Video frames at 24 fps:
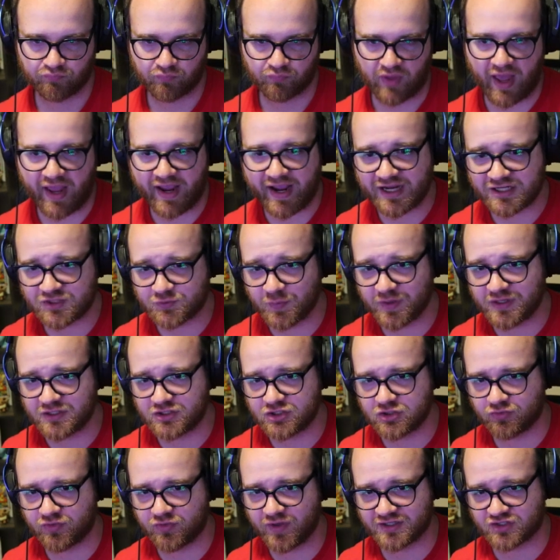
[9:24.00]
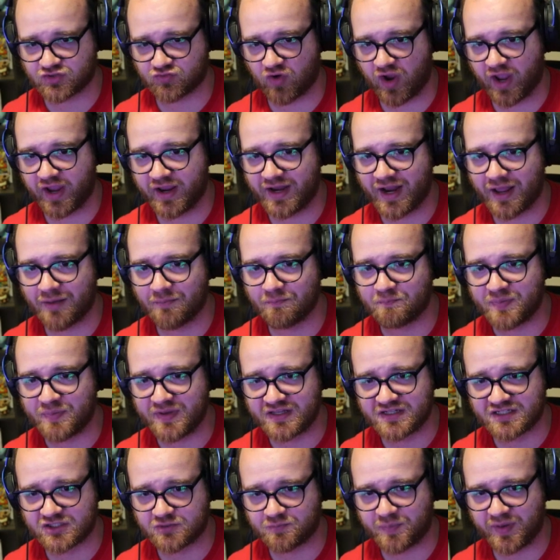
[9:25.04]
I guess we do this, right? And
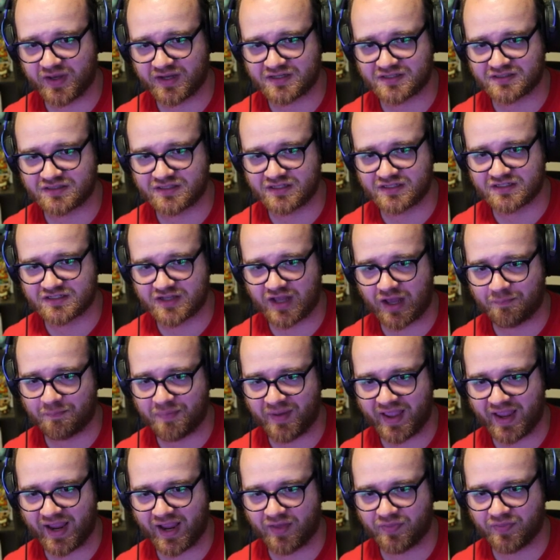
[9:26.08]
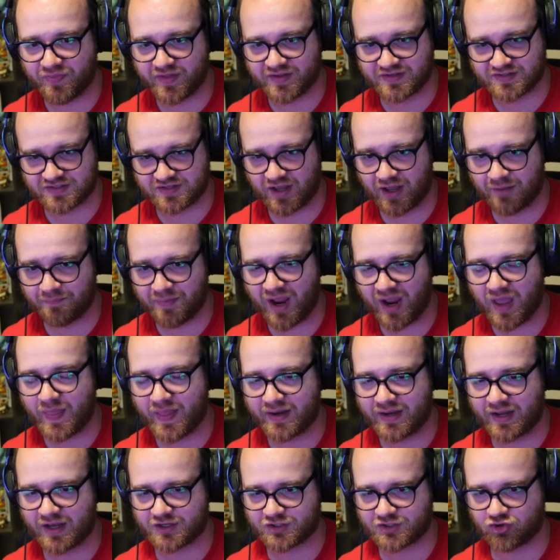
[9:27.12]
Beast picks these up and this up, and
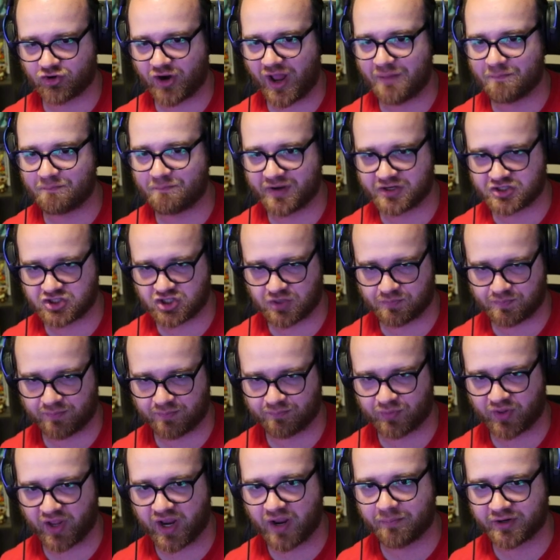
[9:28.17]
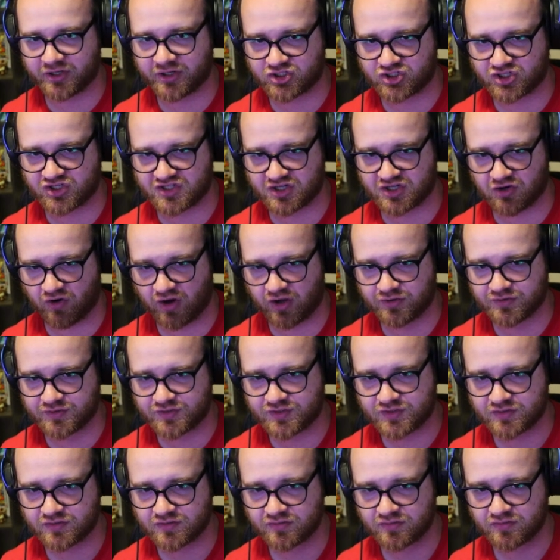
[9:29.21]
then next turn I Bishop and play a bunch of
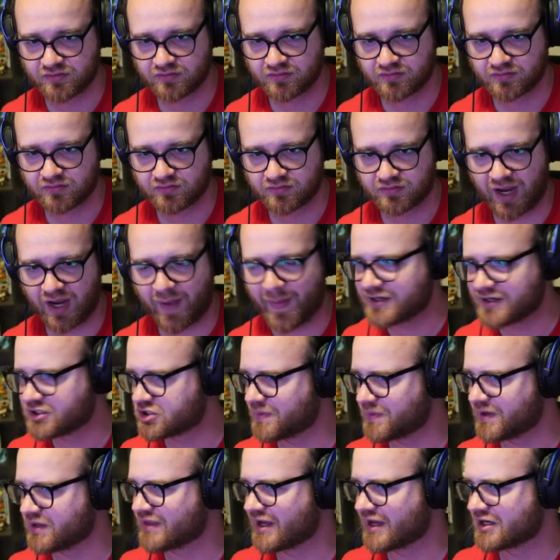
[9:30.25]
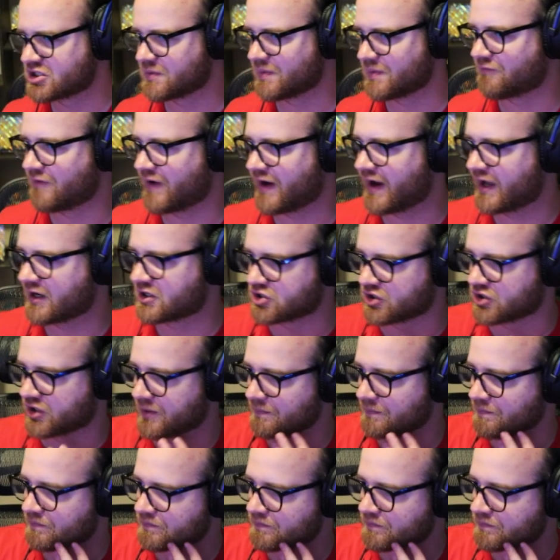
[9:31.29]
zeros. Yeah, that should be fine, actually.